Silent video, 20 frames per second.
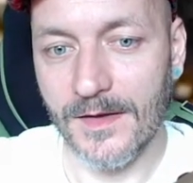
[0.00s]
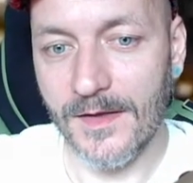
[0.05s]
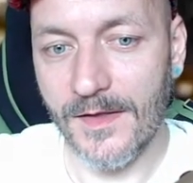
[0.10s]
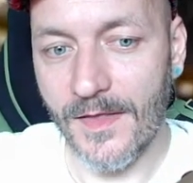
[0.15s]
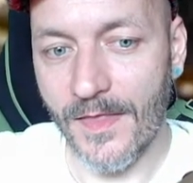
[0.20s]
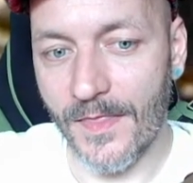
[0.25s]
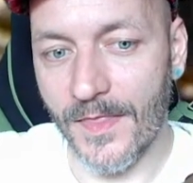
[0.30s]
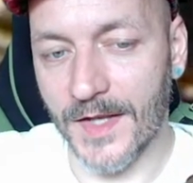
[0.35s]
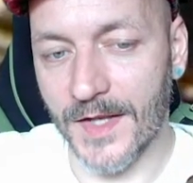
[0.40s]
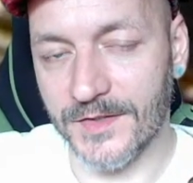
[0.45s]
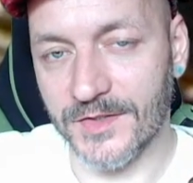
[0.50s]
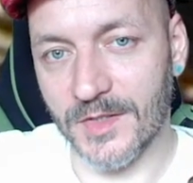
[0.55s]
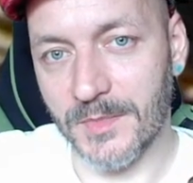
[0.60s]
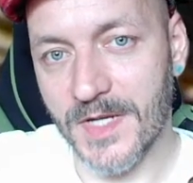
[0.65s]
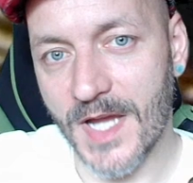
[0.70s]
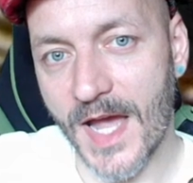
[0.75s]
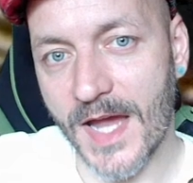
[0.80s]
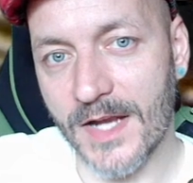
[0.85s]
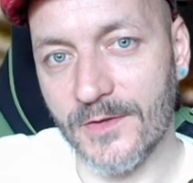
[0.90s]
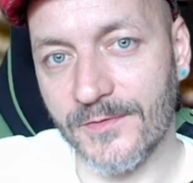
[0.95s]
there's some
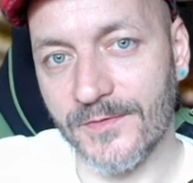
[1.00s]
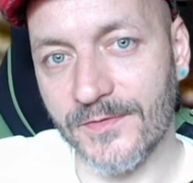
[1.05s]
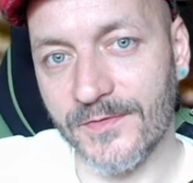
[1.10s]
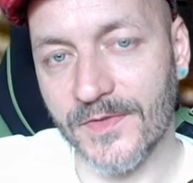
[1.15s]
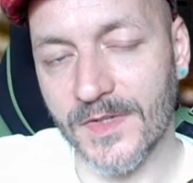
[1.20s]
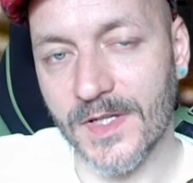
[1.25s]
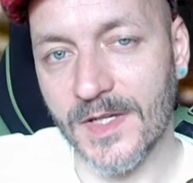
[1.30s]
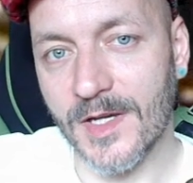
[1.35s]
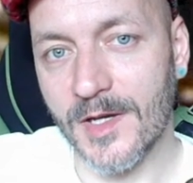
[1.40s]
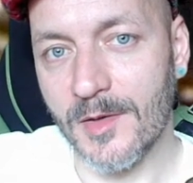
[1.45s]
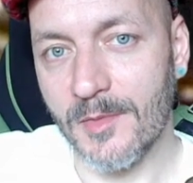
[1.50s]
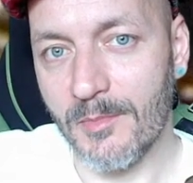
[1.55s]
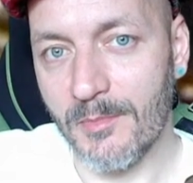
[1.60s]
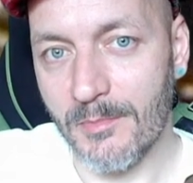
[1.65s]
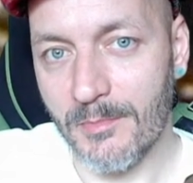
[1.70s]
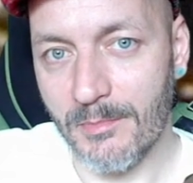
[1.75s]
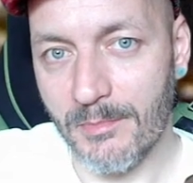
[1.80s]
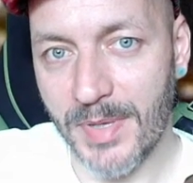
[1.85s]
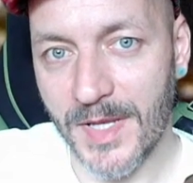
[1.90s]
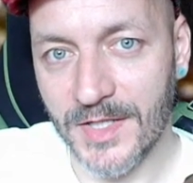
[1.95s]
kind of
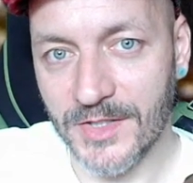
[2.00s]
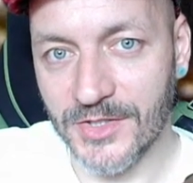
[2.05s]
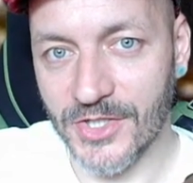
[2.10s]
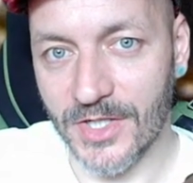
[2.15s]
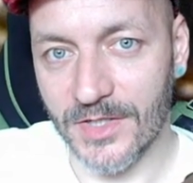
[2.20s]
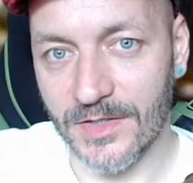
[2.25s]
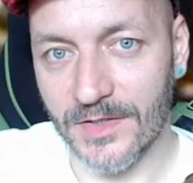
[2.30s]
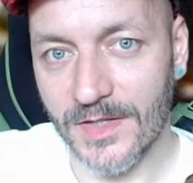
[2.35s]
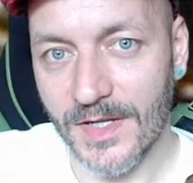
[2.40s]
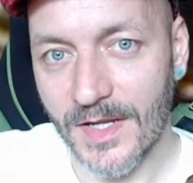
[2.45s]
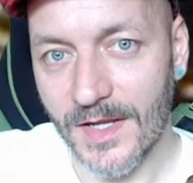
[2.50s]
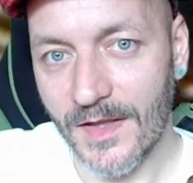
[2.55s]
picture